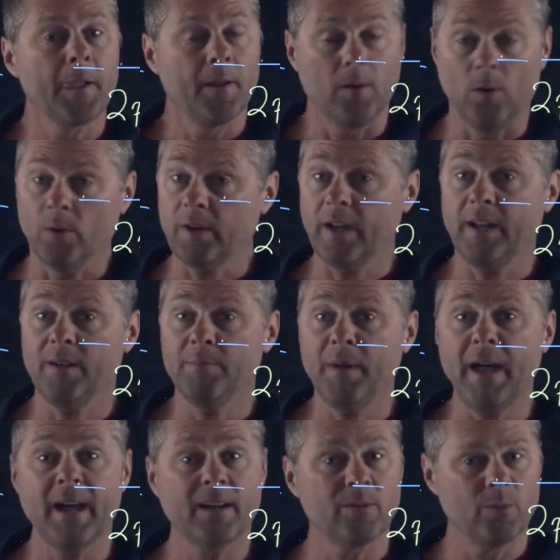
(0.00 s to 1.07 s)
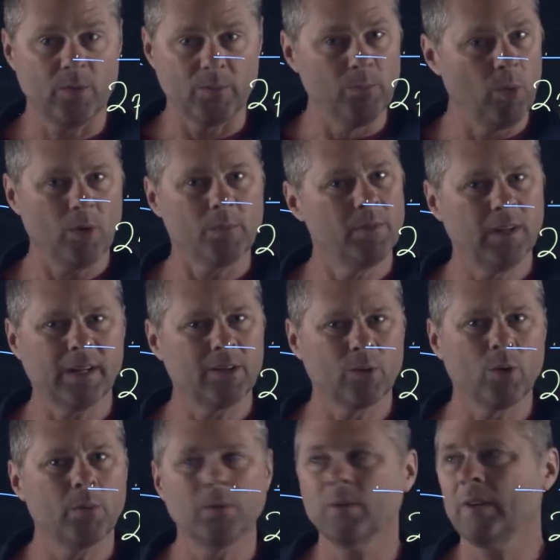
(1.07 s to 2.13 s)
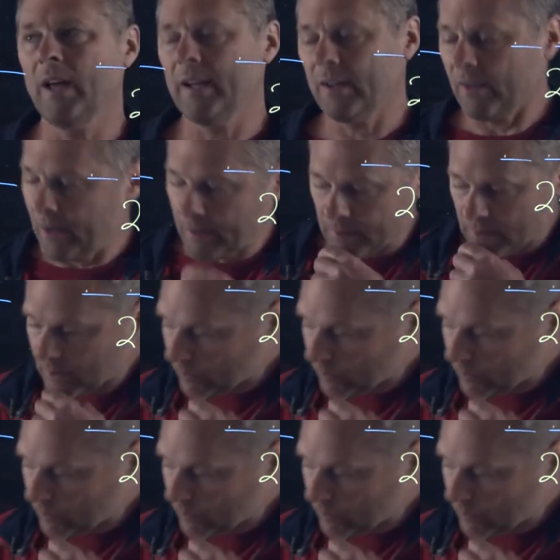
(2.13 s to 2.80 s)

Okay, I'm back with more molecular orbital diagrams.